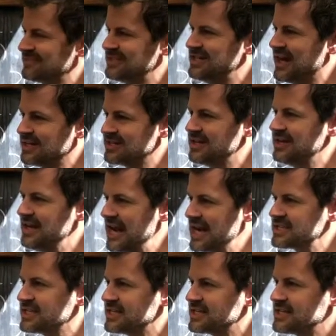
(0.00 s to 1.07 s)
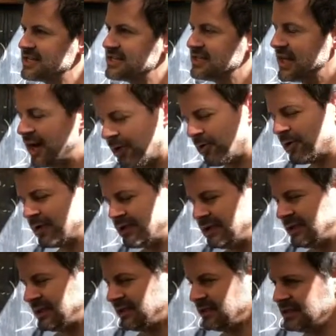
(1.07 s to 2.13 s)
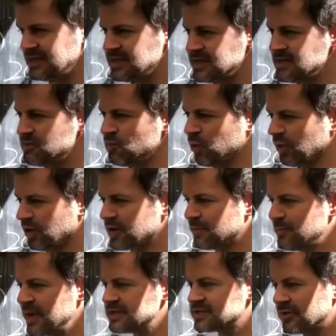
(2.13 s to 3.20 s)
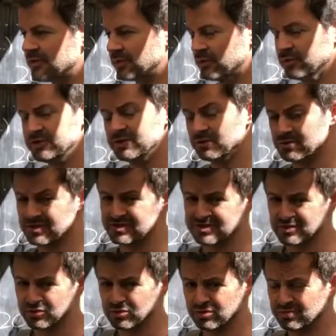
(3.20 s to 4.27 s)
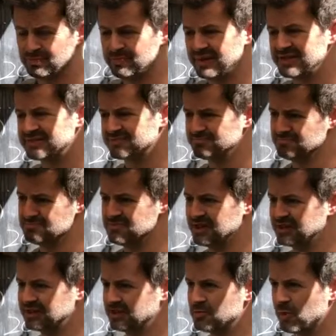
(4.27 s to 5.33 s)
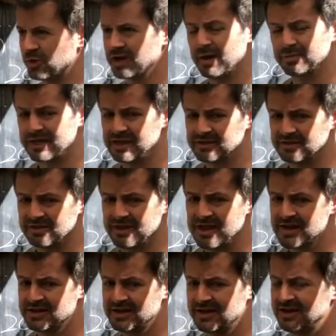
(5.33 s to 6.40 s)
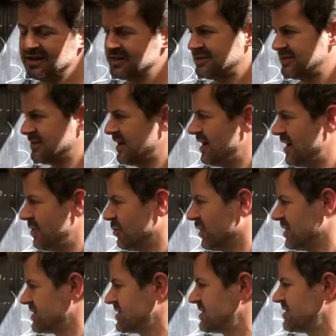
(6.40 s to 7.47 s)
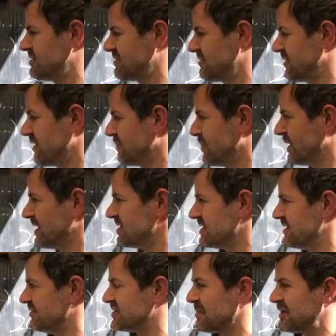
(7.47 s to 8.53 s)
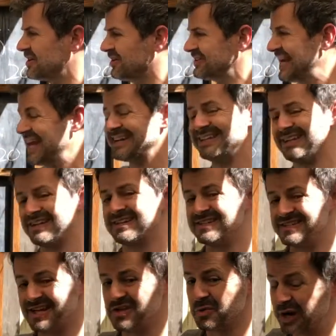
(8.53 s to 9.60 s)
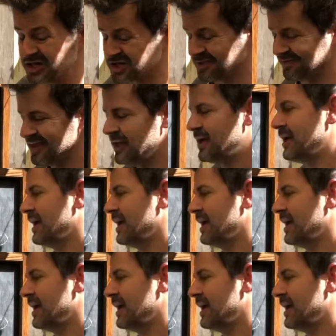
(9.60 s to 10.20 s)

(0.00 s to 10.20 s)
doesn't necessarily work based on the rules you learned in school, but it's a little more complicated than that. It works because of something called analytic continuation.